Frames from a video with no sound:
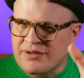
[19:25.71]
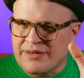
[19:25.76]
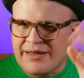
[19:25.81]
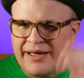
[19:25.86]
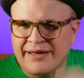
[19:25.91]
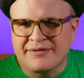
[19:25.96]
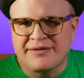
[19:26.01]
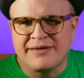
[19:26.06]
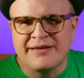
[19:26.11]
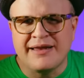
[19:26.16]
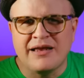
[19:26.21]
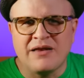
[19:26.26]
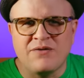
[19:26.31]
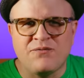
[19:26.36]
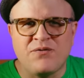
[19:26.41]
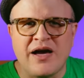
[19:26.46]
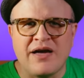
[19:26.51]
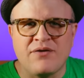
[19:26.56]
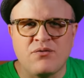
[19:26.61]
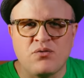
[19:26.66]
their nineteen
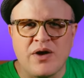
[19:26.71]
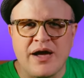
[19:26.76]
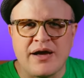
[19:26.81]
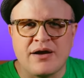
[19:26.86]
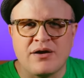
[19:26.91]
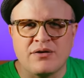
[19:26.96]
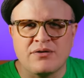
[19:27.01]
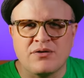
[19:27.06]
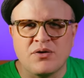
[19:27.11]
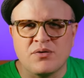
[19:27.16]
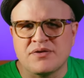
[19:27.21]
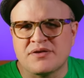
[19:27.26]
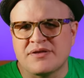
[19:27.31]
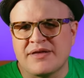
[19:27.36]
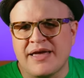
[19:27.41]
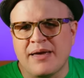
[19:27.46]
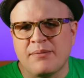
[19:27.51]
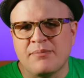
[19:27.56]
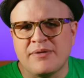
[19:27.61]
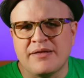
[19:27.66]
eighty-five record, Don't
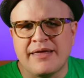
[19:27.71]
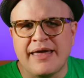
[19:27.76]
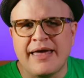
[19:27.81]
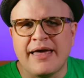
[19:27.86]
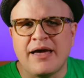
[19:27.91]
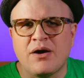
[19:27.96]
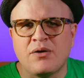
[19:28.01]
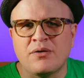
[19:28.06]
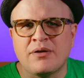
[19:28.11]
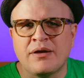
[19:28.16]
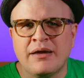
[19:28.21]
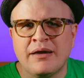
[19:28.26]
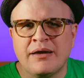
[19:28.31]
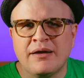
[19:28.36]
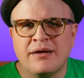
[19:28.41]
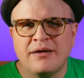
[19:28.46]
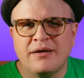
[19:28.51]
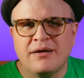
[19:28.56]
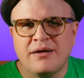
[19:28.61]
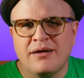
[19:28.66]
Stand Me Down,
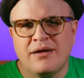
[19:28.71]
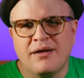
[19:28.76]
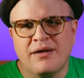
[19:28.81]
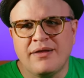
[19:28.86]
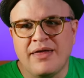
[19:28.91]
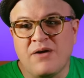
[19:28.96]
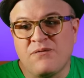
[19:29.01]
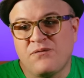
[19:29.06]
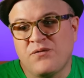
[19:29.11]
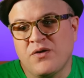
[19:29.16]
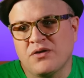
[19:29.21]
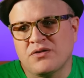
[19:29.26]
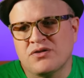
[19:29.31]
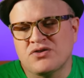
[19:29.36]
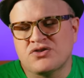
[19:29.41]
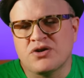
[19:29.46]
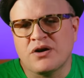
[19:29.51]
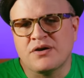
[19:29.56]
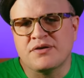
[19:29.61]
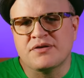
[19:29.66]
uh, that failed
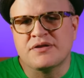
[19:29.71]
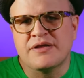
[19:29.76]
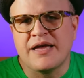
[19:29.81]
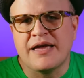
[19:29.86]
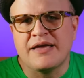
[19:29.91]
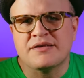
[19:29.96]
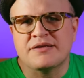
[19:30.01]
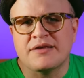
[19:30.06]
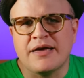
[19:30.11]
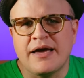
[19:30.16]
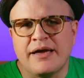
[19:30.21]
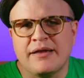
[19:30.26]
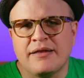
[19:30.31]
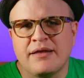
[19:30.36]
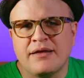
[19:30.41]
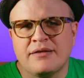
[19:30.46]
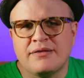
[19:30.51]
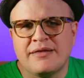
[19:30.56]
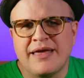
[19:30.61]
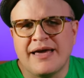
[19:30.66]
to chart
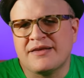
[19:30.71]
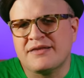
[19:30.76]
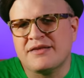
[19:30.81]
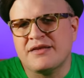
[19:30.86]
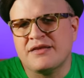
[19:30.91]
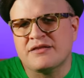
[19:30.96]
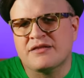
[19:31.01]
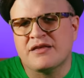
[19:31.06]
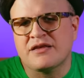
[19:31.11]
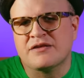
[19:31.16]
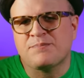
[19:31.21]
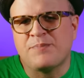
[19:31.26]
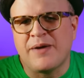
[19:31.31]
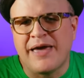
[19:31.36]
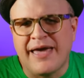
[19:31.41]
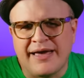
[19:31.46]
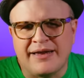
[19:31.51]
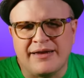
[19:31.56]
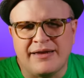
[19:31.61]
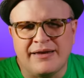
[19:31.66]
stateside, Dexys
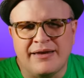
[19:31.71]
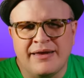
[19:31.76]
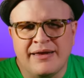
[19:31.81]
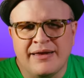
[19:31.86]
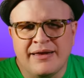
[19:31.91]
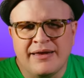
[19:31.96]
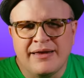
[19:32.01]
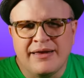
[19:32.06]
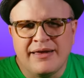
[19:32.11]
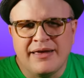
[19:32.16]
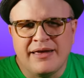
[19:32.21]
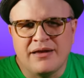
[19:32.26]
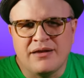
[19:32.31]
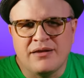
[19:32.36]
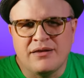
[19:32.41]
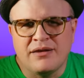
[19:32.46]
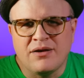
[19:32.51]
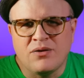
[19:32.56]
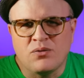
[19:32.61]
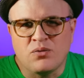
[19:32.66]
disbanded,
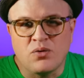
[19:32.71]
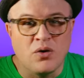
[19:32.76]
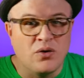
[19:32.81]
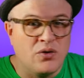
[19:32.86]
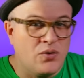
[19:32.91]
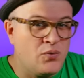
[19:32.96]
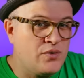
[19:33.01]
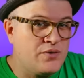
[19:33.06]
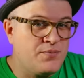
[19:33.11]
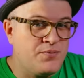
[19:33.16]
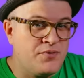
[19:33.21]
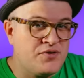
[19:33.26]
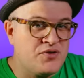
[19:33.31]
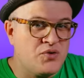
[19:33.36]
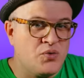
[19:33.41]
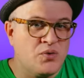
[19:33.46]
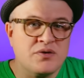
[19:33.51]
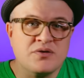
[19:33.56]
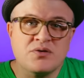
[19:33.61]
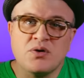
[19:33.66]
and uh, Rowland would
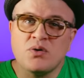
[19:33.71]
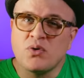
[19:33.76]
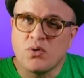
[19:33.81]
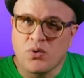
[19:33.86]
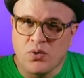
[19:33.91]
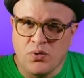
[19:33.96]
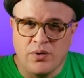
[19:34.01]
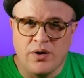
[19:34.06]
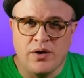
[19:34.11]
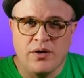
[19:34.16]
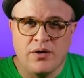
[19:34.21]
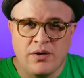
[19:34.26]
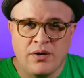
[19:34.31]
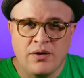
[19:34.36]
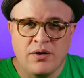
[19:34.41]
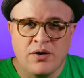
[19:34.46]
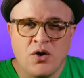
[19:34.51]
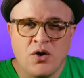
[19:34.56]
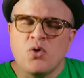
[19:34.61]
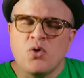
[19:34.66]
pursue a solo career.
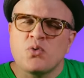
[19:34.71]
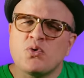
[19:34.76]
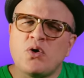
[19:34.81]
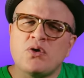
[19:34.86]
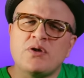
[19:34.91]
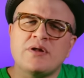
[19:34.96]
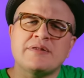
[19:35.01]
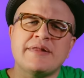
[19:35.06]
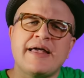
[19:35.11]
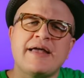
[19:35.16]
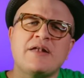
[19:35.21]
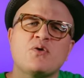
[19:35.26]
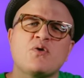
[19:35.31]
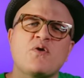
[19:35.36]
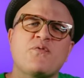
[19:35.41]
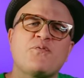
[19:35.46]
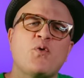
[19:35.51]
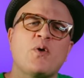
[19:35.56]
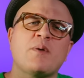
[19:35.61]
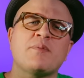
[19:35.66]
Rowland later
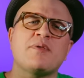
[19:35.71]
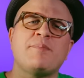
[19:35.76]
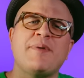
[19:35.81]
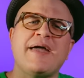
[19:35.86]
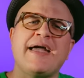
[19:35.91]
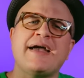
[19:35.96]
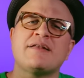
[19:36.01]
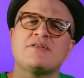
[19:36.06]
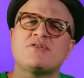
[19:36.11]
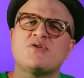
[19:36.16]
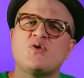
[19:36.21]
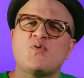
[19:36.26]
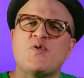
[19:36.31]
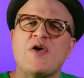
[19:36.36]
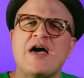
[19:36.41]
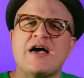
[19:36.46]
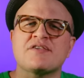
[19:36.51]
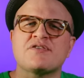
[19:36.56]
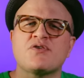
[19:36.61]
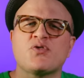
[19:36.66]
reformed the band in two
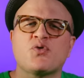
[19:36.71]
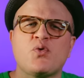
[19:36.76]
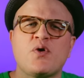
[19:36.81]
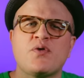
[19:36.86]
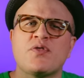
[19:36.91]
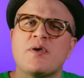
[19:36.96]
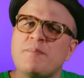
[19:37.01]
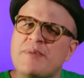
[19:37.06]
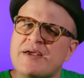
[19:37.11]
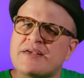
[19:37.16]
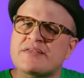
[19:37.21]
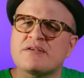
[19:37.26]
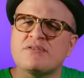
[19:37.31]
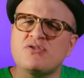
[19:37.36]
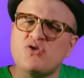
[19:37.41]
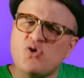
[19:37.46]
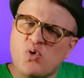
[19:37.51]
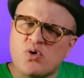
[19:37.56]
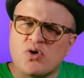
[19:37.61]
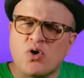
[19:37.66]
thousand three with a mix
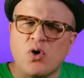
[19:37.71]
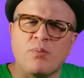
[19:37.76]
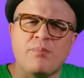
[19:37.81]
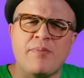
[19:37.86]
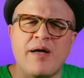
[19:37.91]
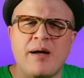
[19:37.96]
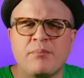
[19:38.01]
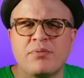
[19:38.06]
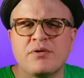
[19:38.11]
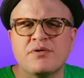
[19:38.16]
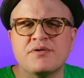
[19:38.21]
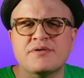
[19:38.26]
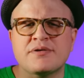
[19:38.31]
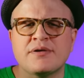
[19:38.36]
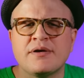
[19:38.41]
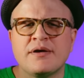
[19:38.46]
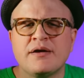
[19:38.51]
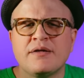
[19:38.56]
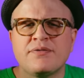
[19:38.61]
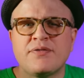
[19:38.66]
of new and old
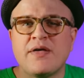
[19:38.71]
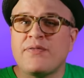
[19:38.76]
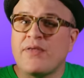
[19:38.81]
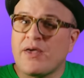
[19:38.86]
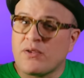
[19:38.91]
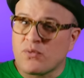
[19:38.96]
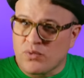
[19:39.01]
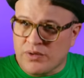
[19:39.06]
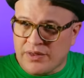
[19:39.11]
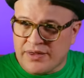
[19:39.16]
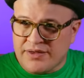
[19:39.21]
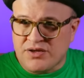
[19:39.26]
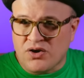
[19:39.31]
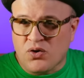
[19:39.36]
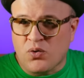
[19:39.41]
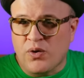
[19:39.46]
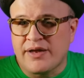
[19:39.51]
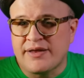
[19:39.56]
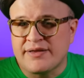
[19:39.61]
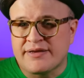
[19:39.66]
members. They then released the
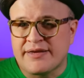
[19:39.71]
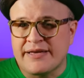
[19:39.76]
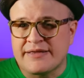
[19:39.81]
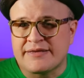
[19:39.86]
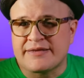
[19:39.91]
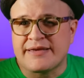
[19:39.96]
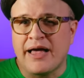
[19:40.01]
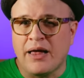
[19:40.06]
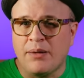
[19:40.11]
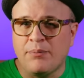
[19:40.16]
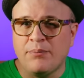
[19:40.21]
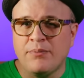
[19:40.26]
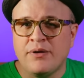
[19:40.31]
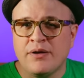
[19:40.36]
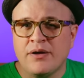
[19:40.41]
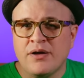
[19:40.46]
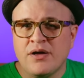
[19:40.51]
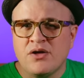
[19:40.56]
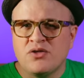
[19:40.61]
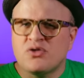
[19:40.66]
Greatest Hits album.
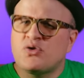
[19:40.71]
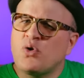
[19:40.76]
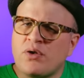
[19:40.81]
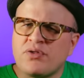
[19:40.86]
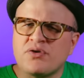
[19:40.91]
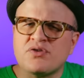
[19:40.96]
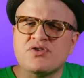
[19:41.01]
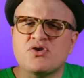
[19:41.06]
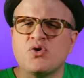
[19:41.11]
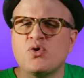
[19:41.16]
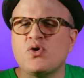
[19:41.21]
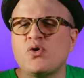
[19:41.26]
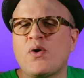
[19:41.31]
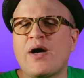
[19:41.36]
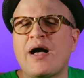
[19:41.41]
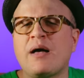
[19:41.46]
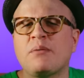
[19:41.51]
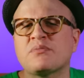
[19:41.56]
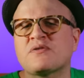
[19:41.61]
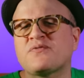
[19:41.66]
Two other studio
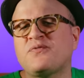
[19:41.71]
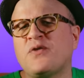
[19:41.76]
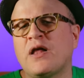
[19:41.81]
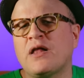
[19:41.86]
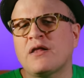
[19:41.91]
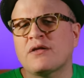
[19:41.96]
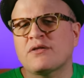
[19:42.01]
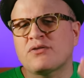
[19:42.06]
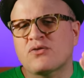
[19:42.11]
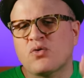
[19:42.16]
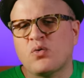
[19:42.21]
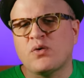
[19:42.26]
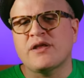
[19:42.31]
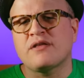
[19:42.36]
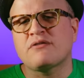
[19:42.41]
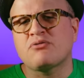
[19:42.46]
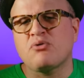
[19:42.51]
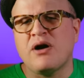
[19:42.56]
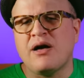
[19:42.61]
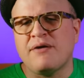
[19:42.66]
albums followed in
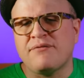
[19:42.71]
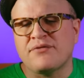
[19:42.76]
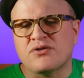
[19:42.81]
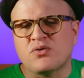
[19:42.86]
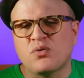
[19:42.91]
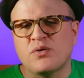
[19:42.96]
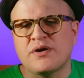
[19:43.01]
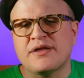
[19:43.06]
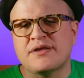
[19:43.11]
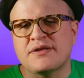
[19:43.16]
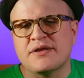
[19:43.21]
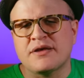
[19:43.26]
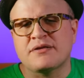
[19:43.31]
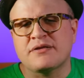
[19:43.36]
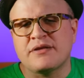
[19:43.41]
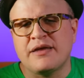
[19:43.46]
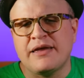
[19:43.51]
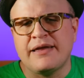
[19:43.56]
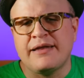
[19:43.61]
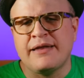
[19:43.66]
twenty twelve and twenty
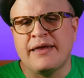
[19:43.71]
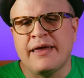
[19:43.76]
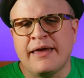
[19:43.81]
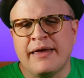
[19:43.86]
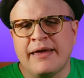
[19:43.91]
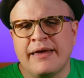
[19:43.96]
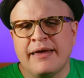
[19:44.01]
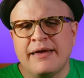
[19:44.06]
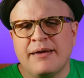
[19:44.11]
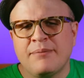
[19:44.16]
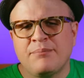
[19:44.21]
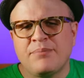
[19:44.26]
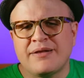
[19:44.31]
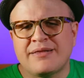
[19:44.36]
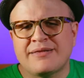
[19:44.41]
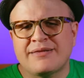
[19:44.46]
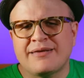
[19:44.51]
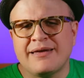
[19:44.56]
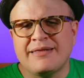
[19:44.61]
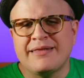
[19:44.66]
sixteen,
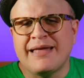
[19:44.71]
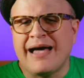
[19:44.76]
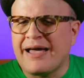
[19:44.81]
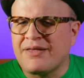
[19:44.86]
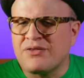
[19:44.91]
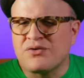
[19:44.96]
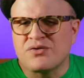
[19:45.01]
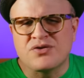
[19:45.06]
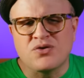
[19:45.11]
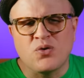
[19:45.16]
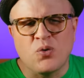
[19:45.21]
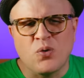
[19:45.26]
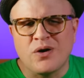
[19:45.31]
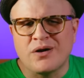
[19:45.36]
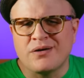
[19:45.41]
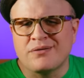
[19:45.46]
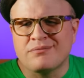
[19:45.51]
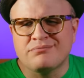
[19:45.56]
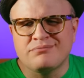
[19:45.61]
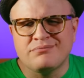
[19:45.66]
but uh, neither
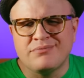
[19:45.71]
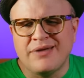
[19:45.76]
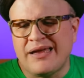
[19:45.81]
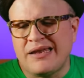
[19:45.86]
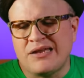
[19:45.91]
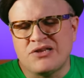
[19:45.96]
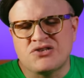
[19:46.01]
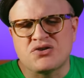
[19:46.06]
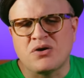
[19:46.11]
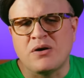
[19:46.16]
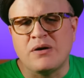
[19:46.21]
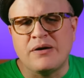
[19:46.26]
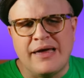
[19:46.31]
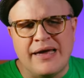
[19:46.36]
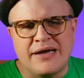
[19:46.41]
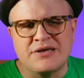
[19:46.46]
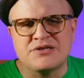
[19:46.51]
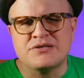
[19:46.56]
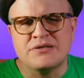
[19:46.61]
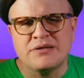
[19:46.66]
scored any chart
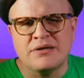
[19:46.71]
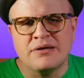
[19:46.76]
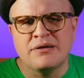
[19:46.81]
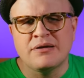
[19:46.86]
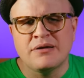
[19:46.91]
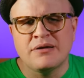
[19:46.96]
action.